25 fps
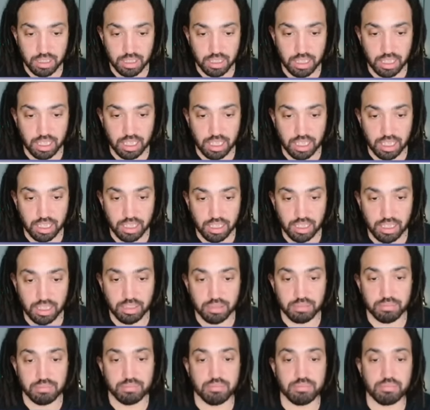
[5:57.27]

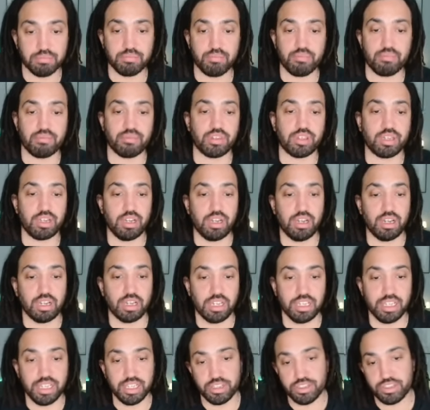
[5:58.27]
I'm going to
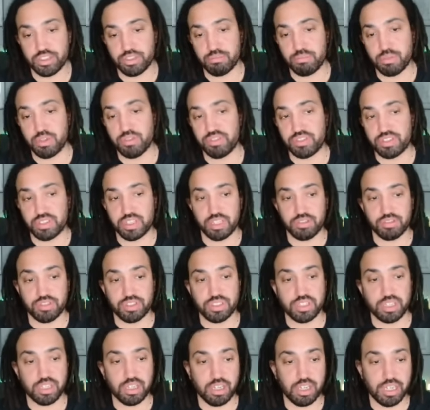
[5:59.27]
need to move it to the other
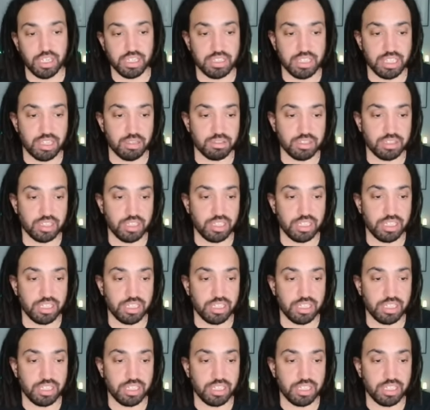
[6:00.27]
side. That'll turn